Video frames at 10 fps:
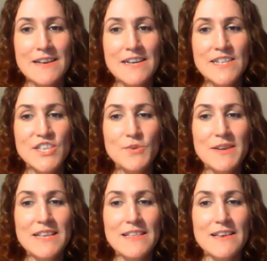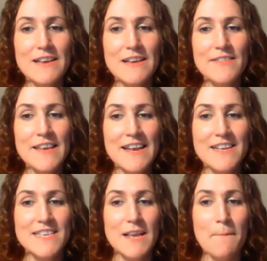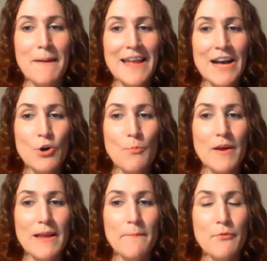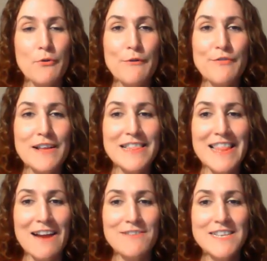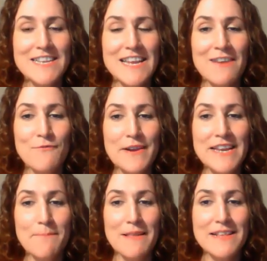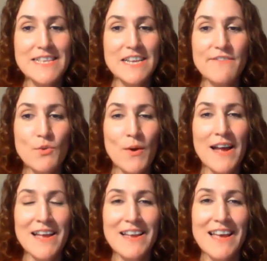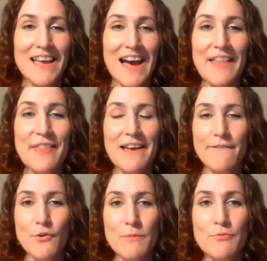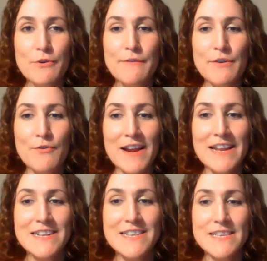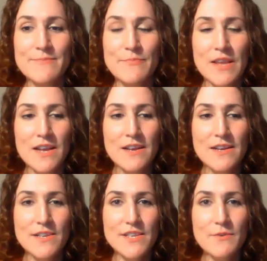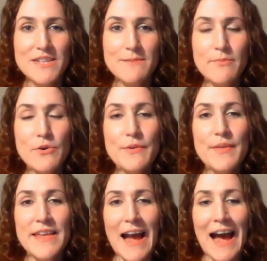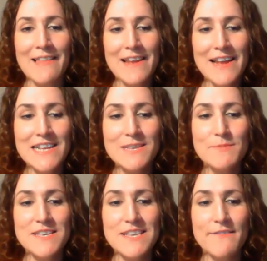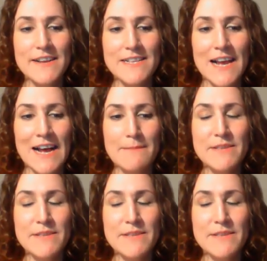Doing this may help improve the clarity and readability of your work and therefore improve your grades. So it's important that you allocate specific time to